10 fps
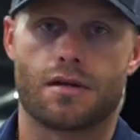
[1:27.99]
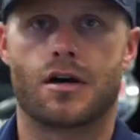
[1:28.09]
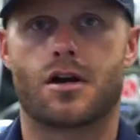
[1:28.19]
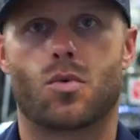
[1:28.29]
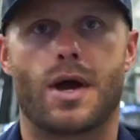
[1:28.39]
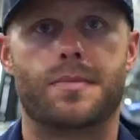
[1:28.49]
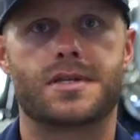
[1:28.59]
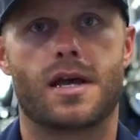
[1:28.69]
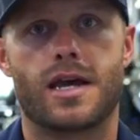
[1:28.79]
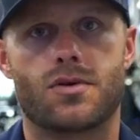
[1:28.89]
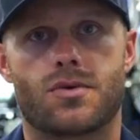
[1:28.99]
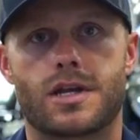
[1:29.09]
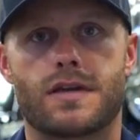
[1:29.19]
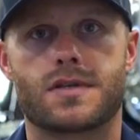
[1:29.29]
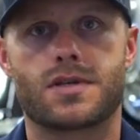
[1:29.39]
on our website or
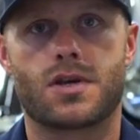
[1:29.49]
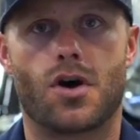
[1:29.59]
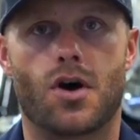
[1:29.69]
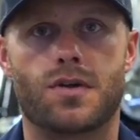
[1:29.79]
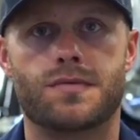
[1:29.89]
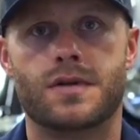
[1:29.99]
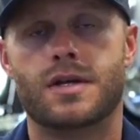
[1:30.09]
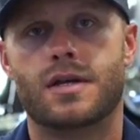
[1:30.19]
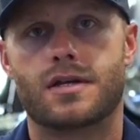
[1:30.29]
give us a call,